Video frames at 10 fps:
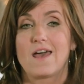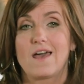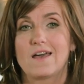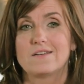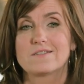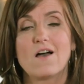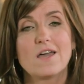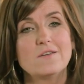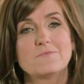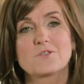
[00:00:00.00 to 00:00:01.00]
And
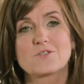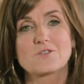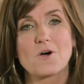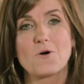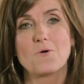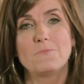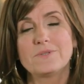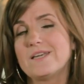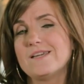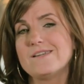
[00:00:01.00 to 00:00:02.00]
I am so
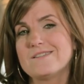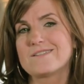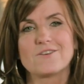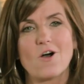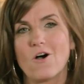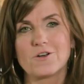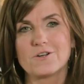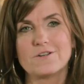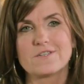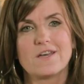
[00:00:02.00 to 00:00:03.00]
pleased and
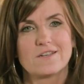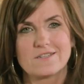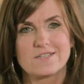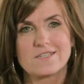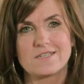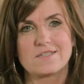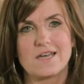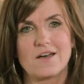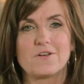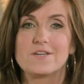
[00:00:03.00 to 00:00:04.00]
honored to sit
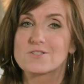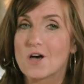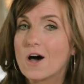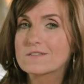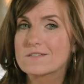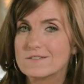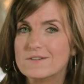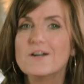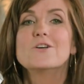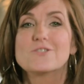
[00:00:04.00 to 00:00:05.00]
down and talk to
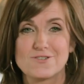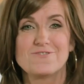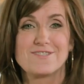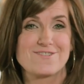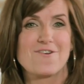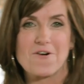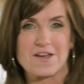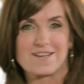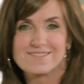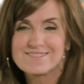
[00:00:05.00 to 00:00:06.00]
Susan Coyne.